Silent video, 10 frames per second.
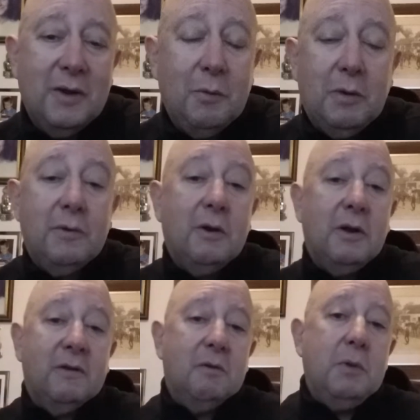Now, we all know
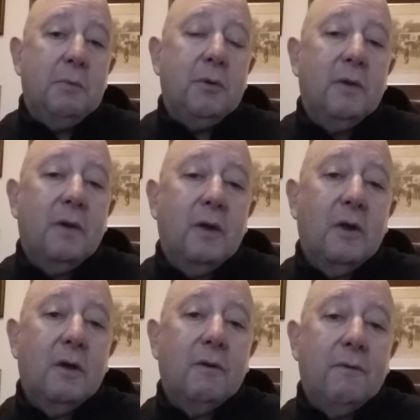lots of people.
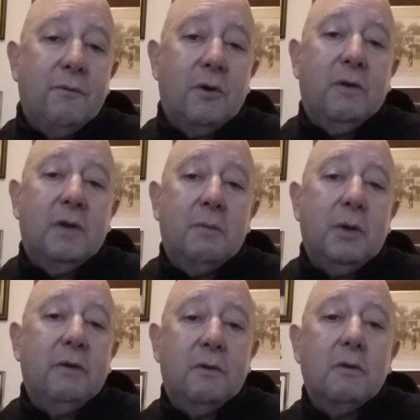For
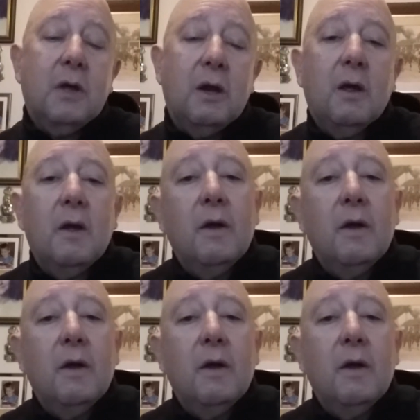example, let's do that.